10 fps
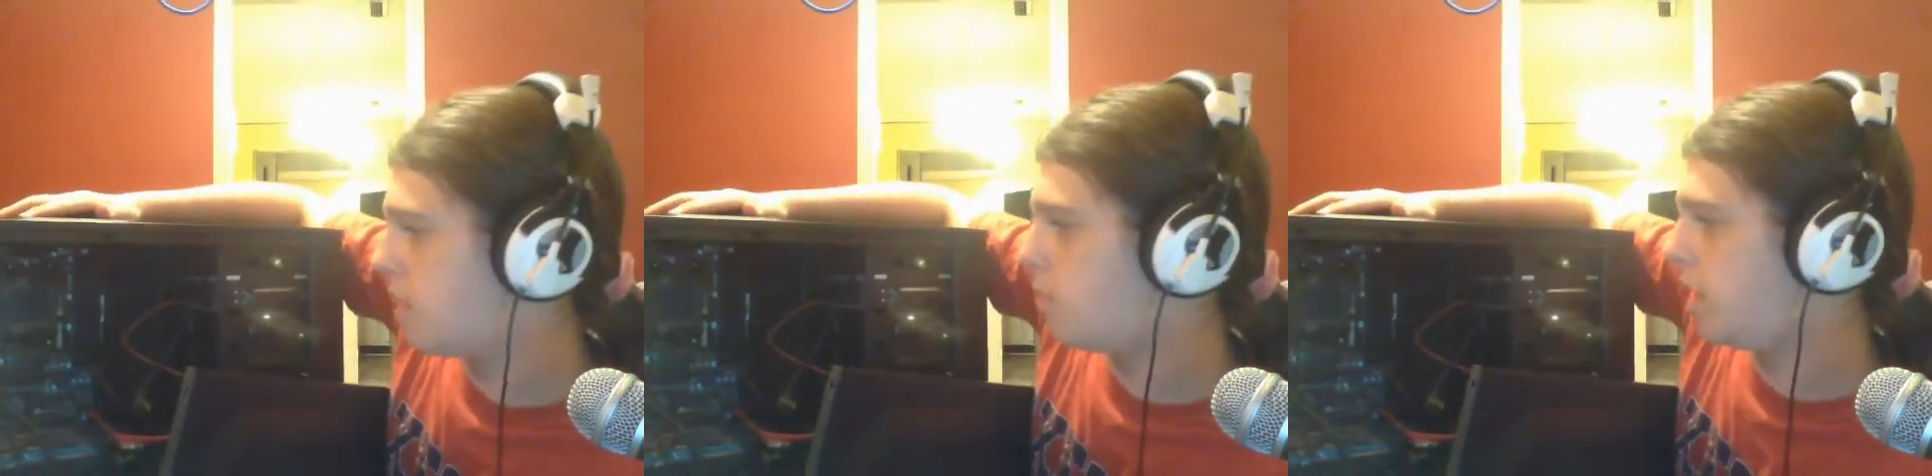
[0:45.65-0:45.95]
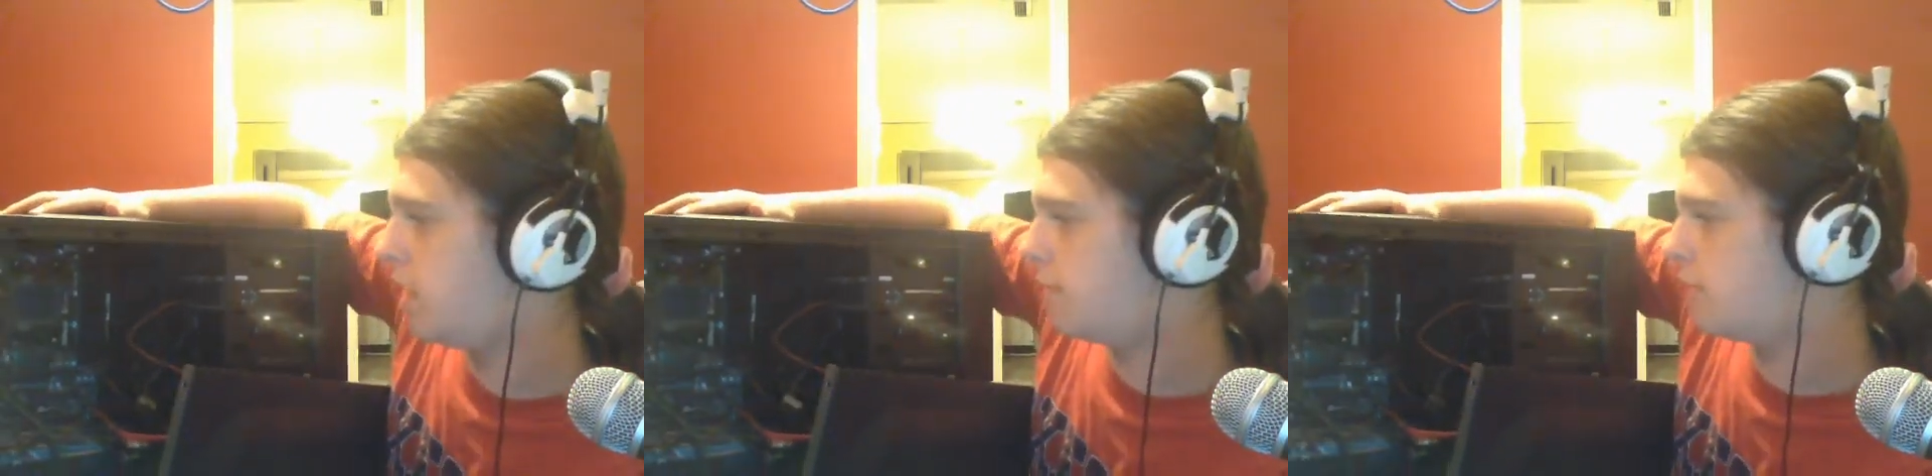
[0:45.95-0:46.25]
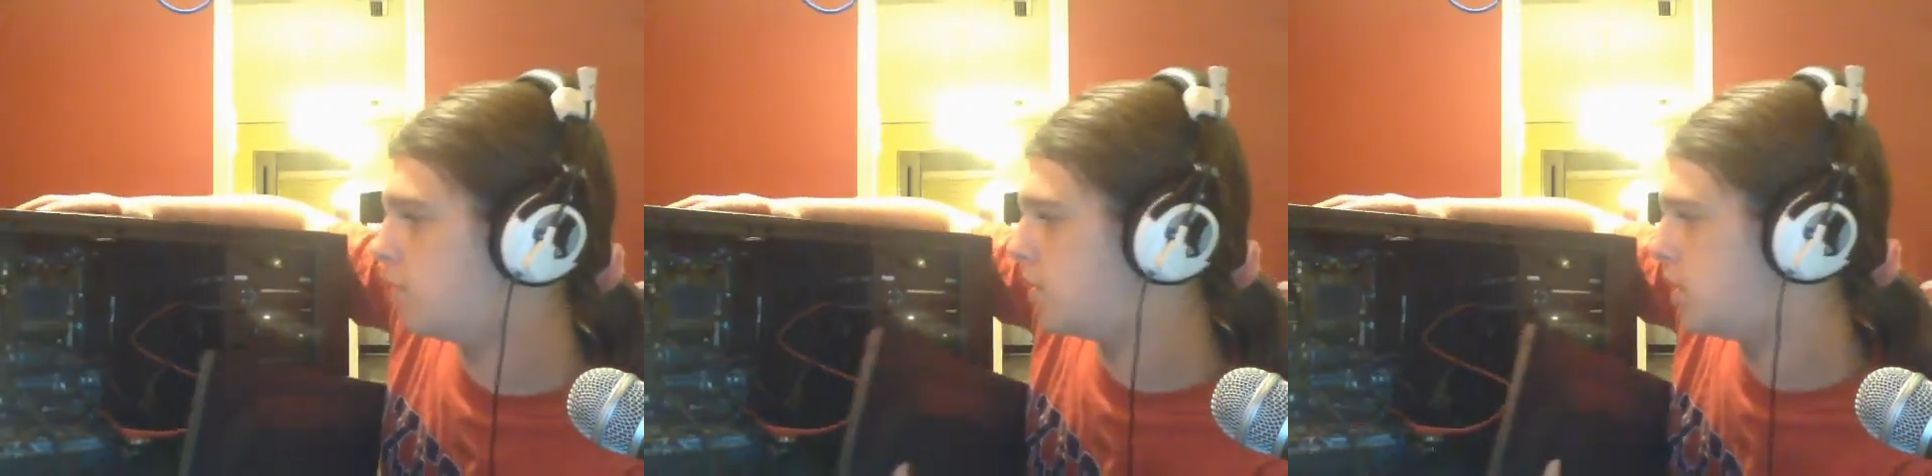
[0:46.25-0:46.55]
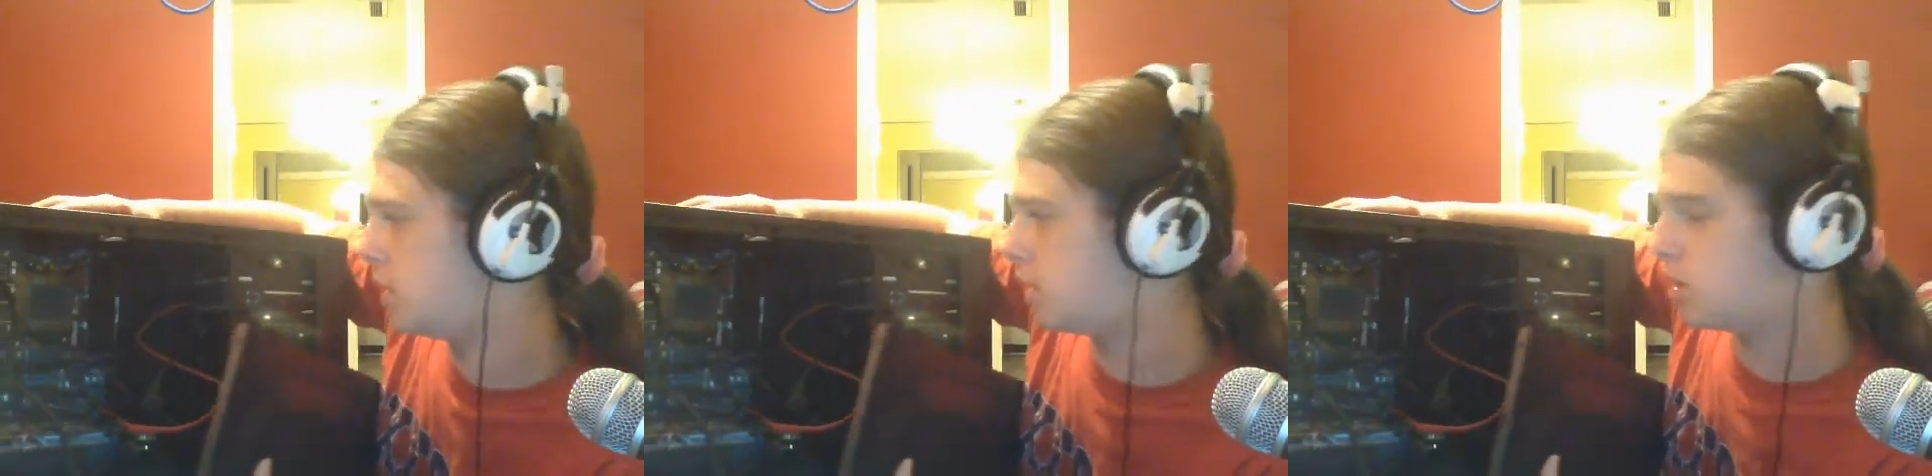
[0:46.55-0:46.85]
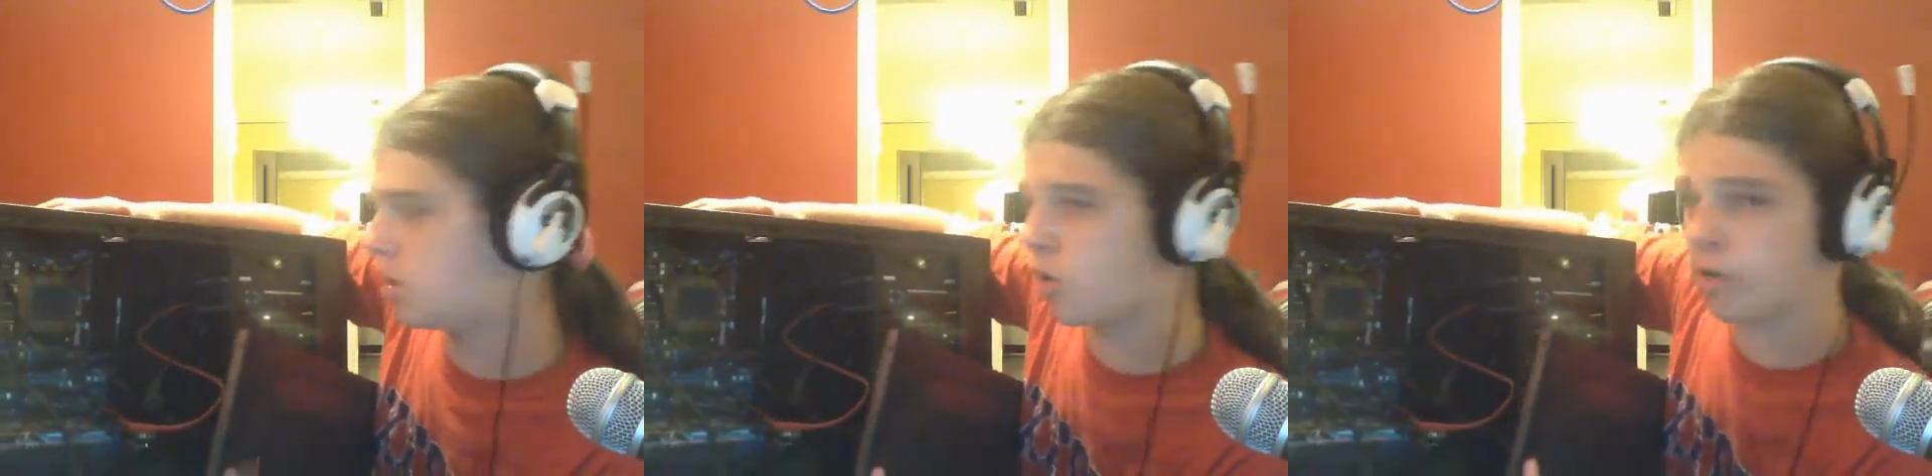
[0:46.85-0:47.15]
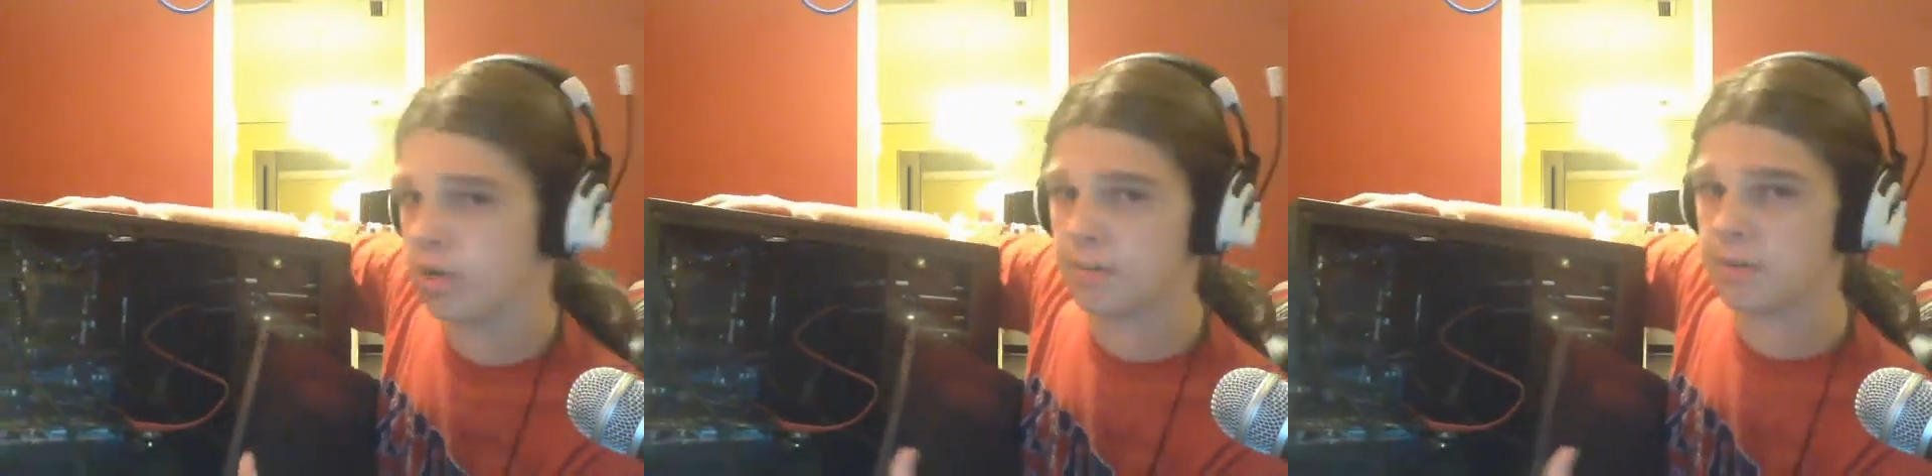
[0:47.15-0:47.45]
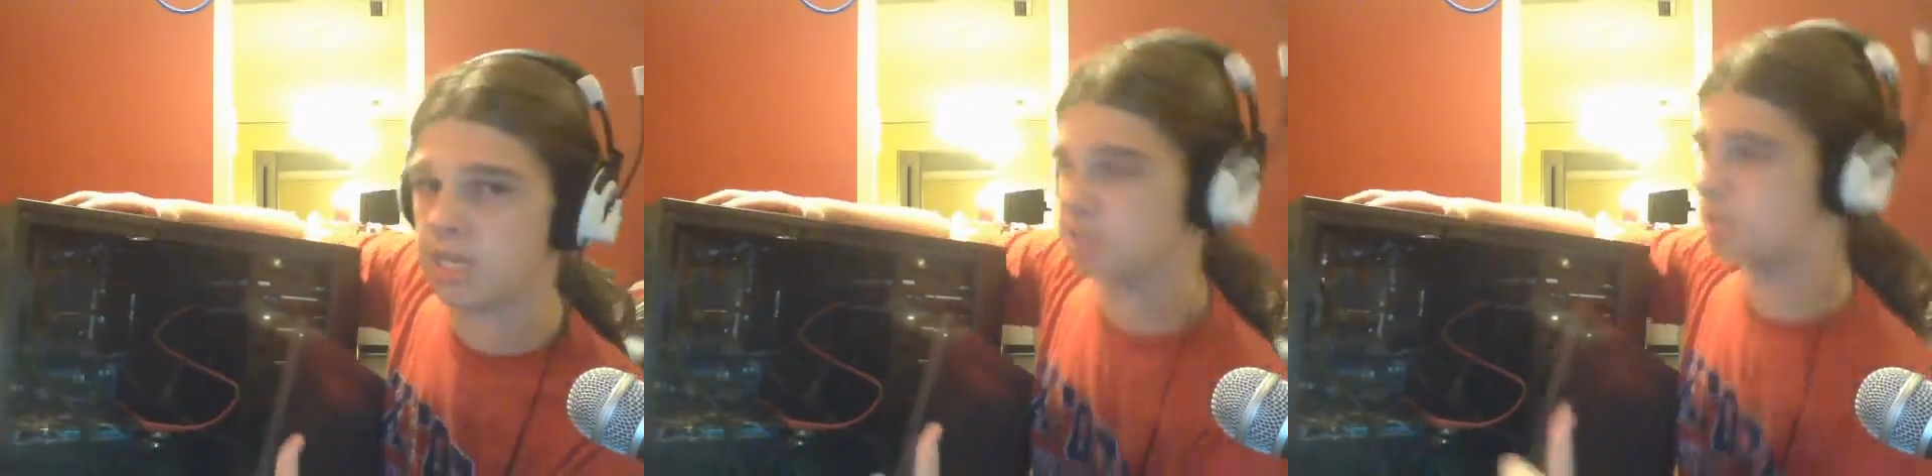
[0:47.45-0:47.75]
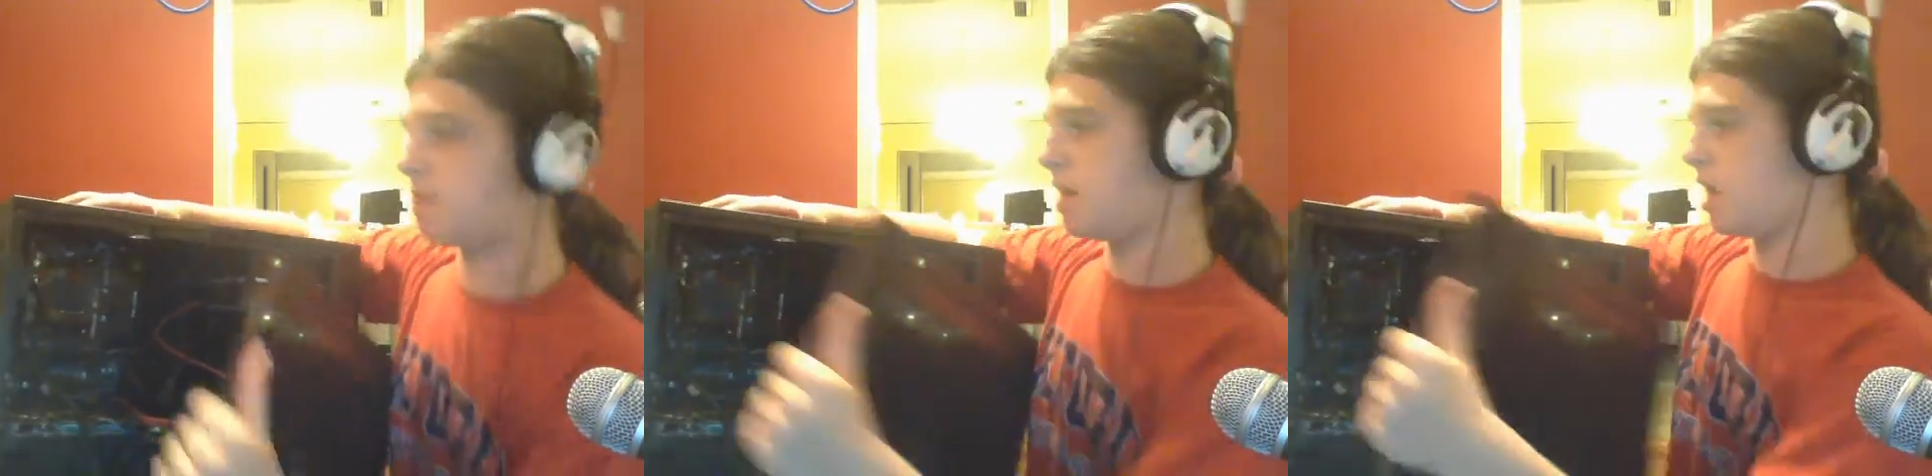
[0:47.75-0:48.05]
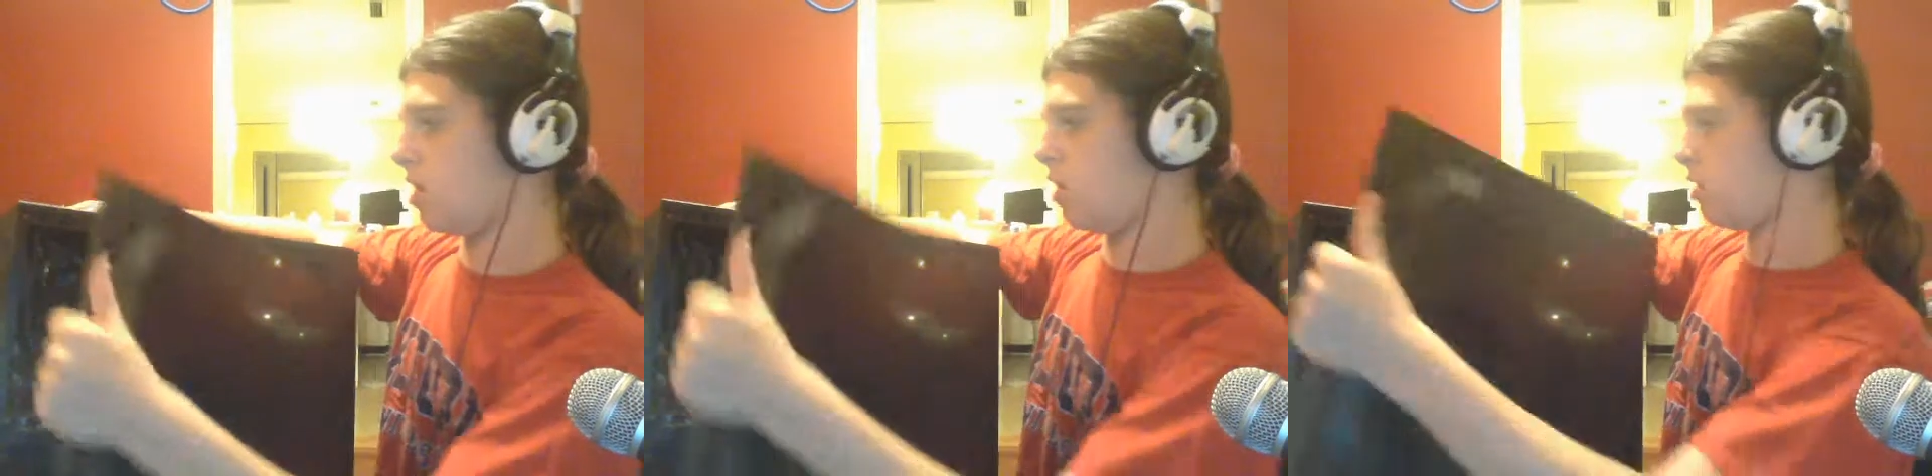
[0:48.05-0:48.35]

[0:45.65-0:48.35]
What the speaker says: I'm waiting for those things to hurry up and get into the mail.